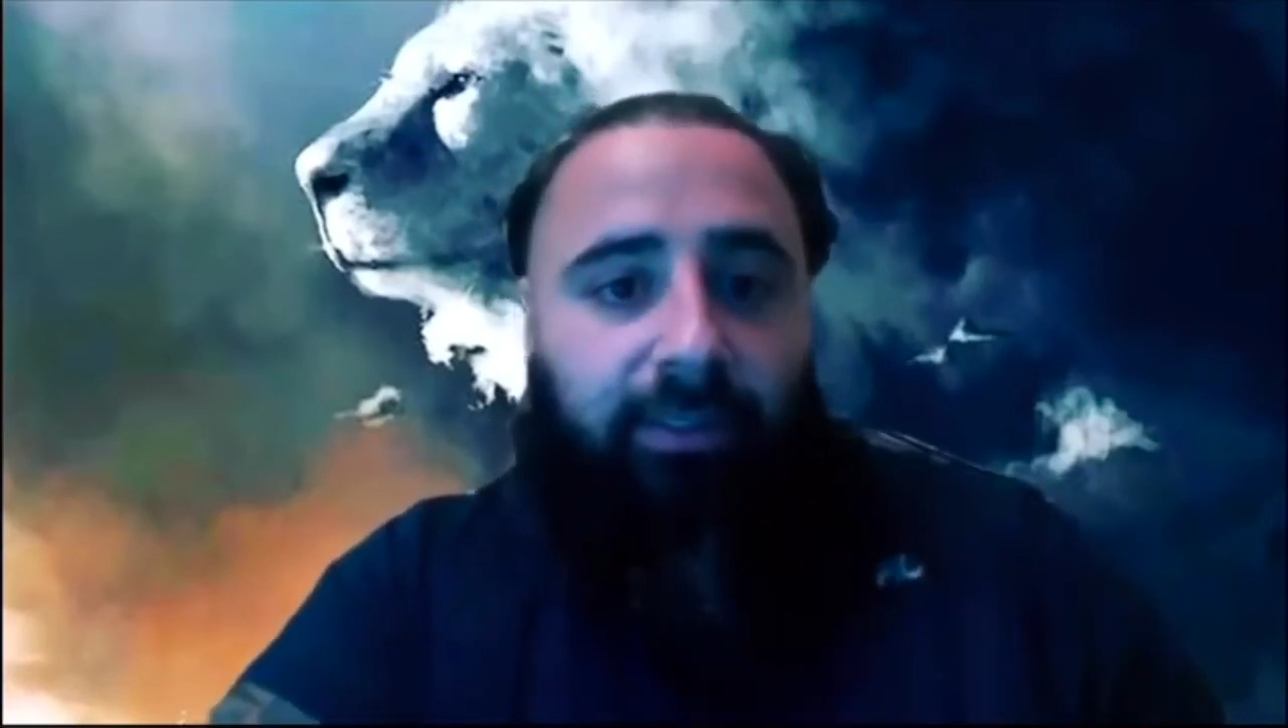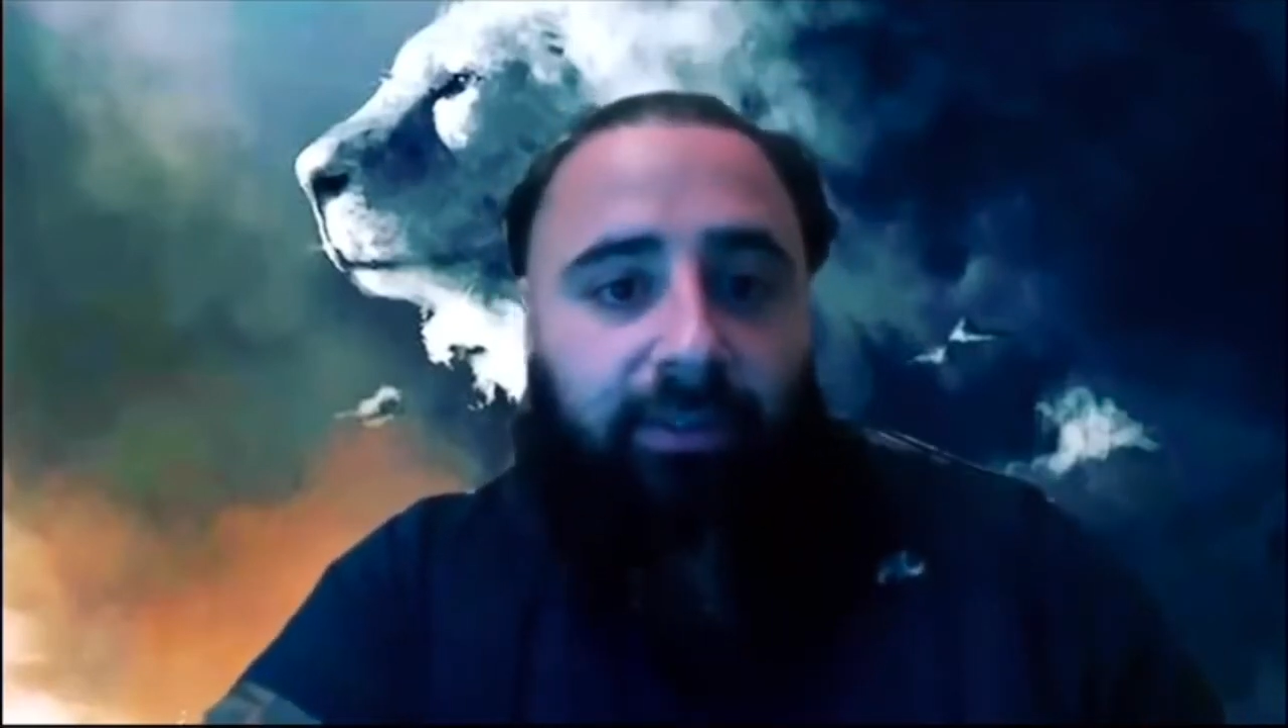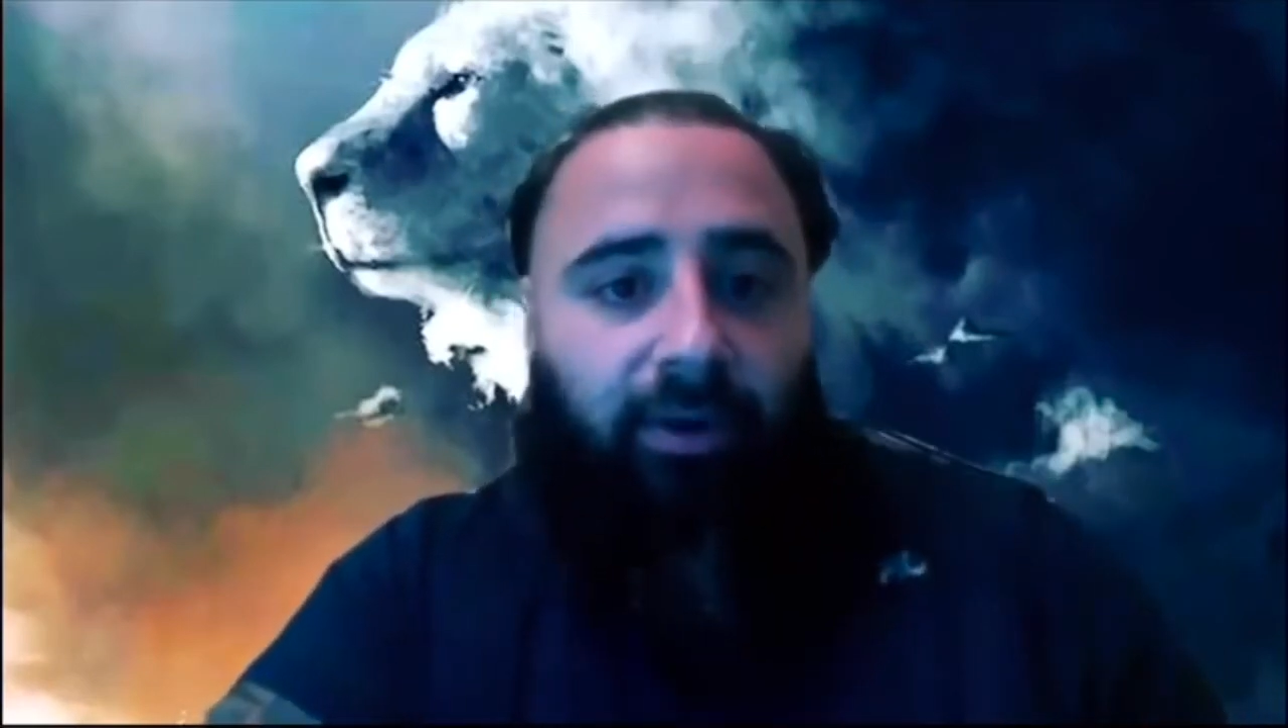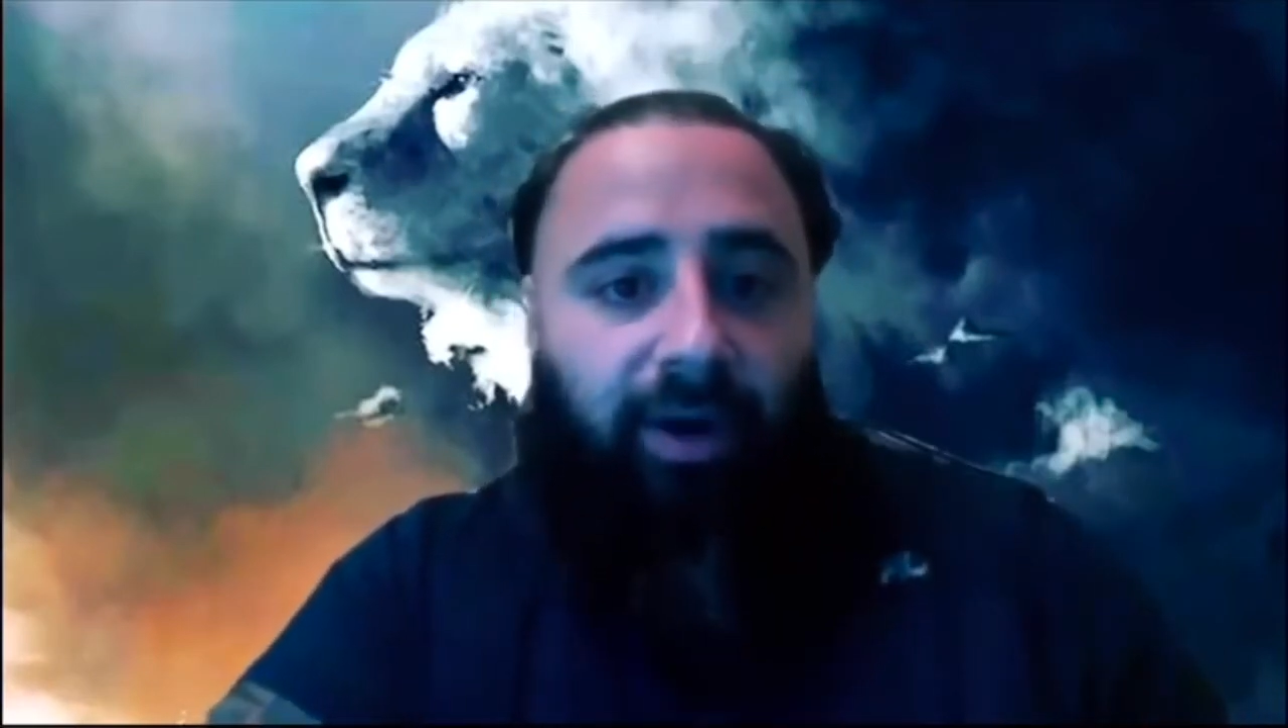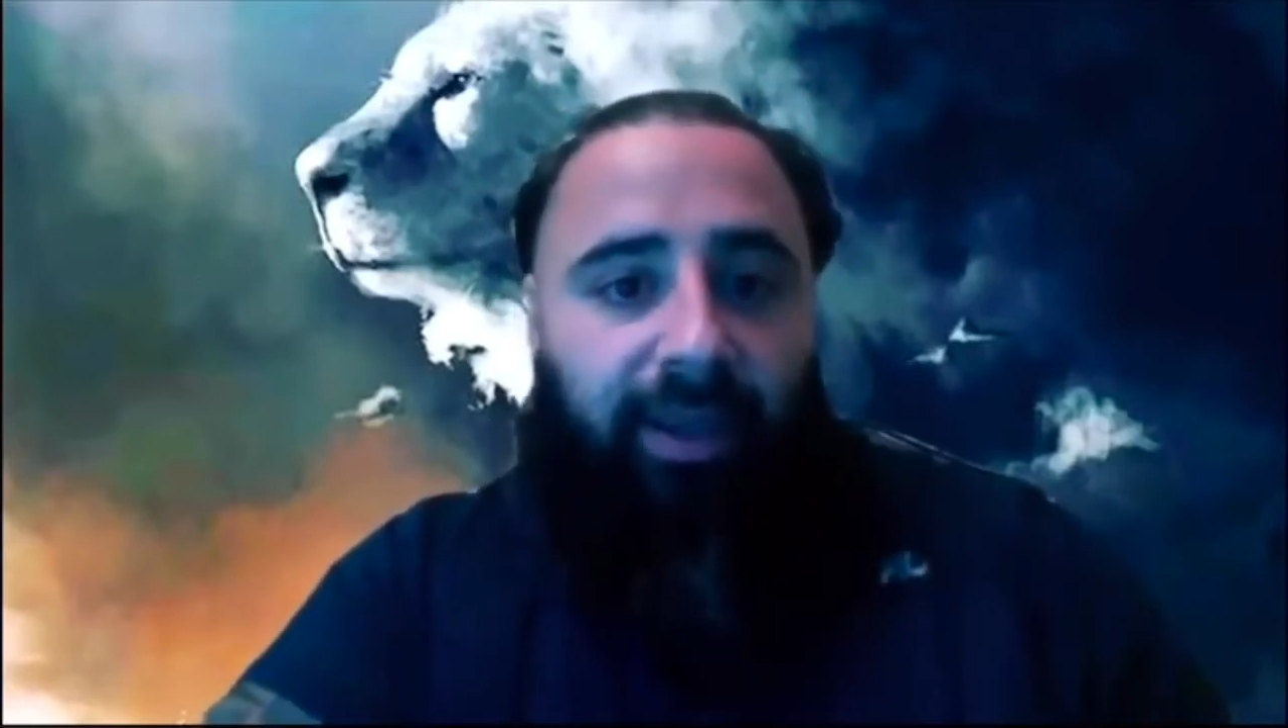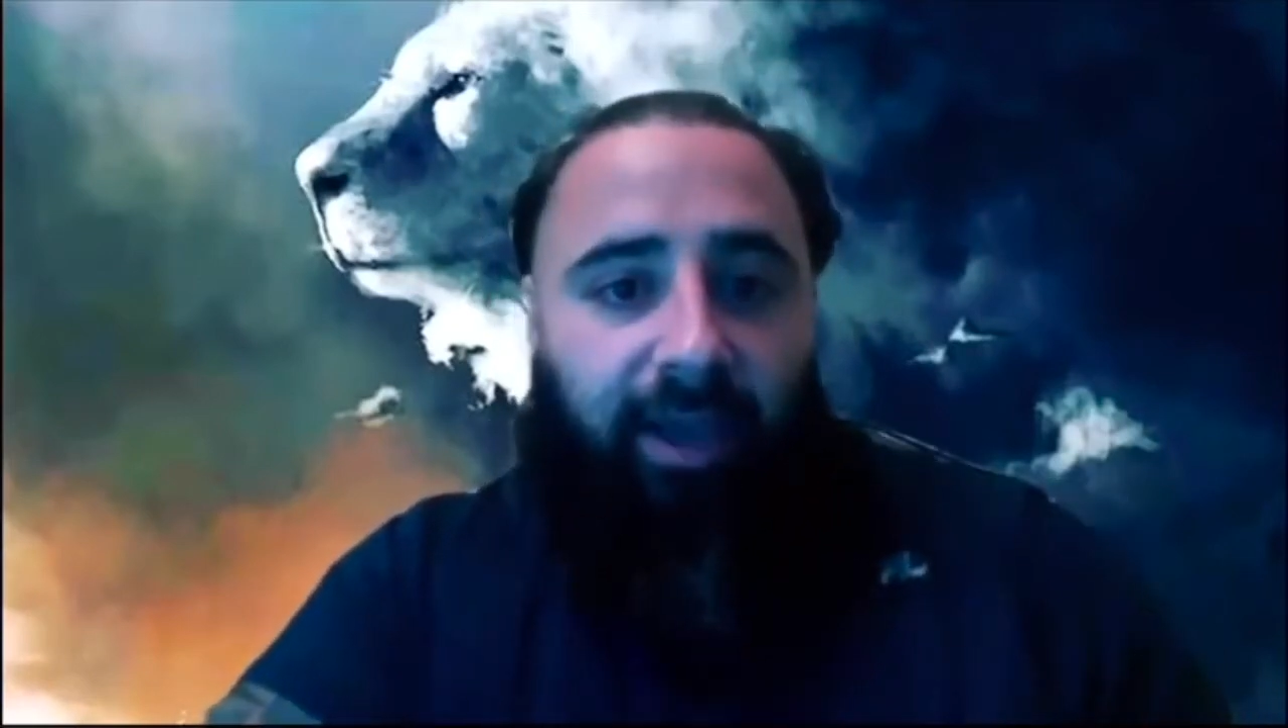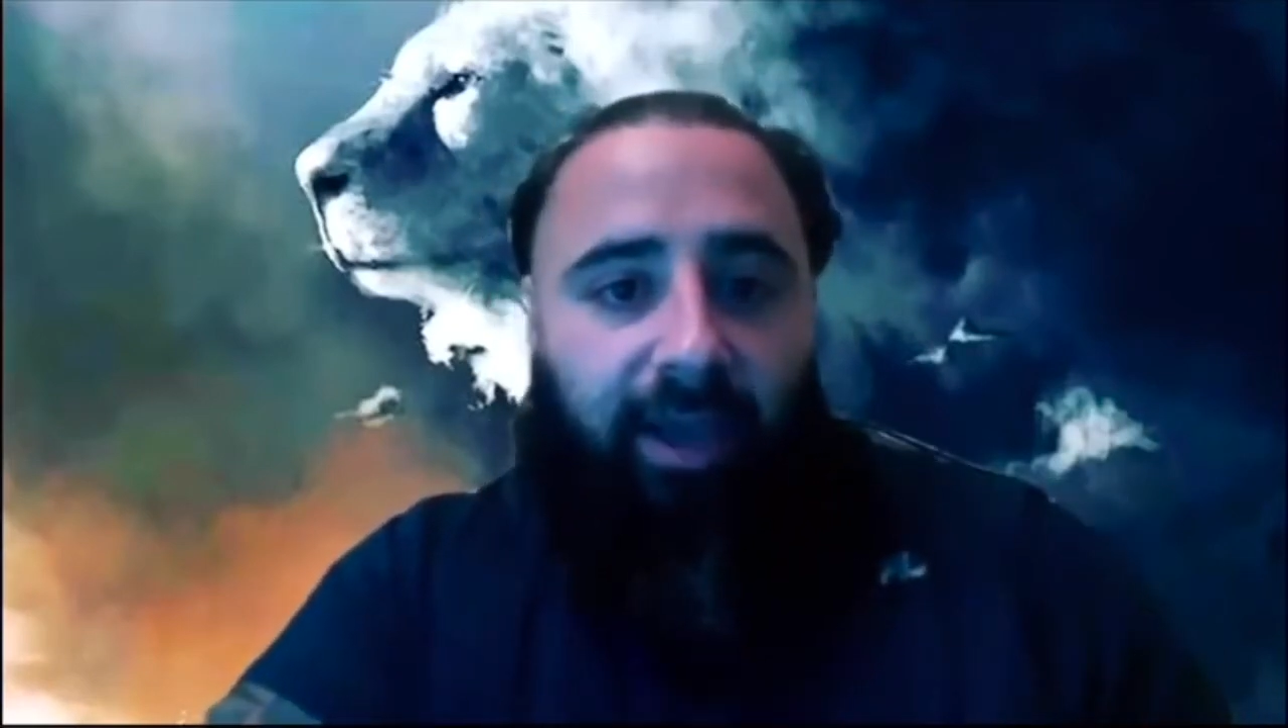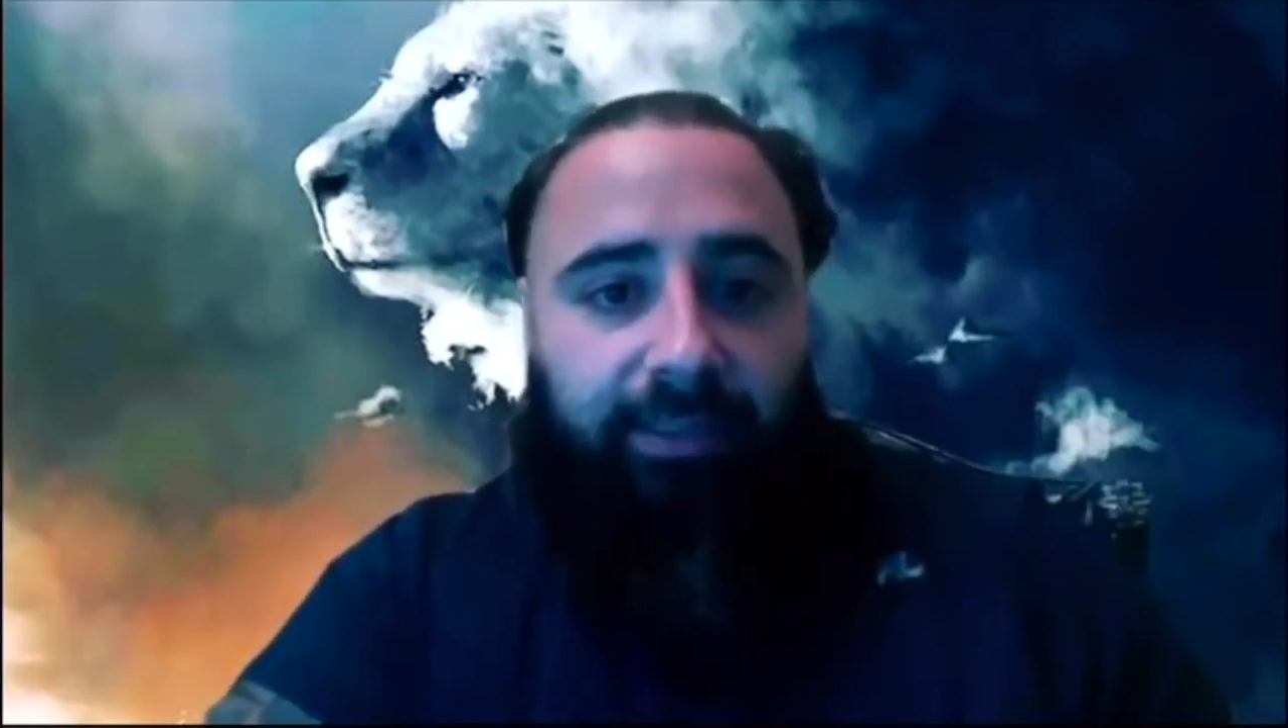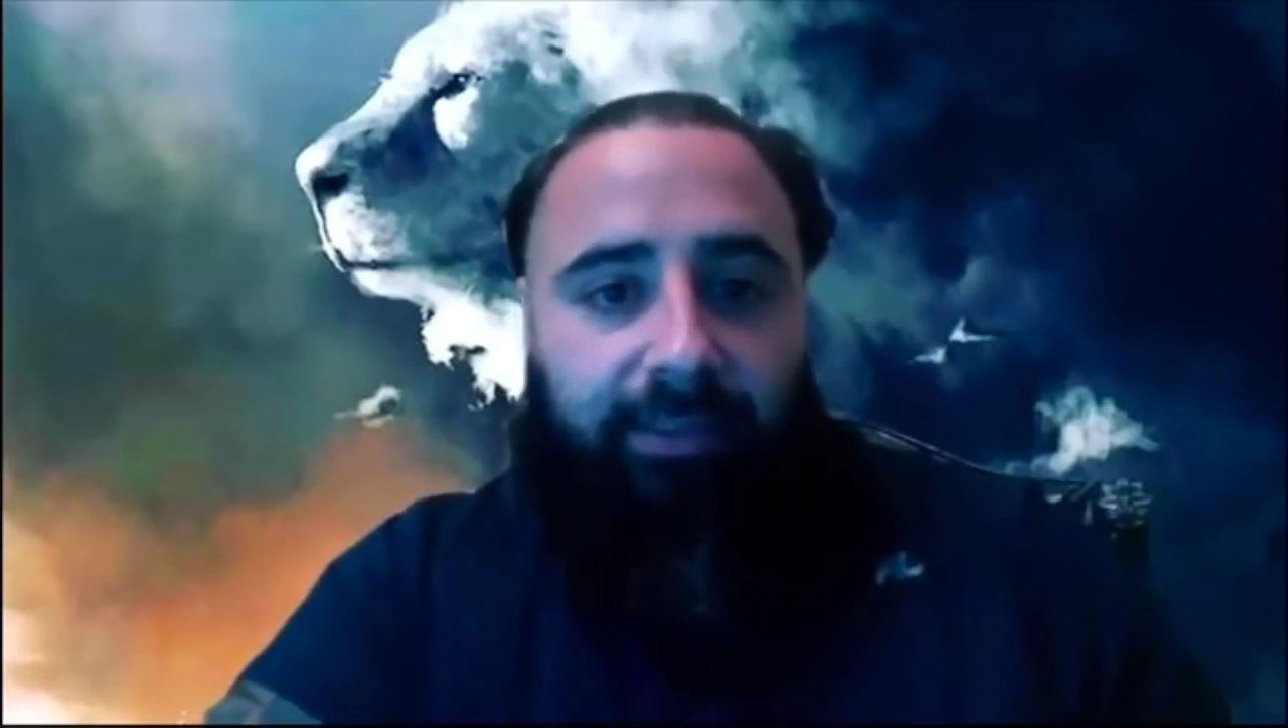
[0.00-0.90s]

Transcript: All right, guys,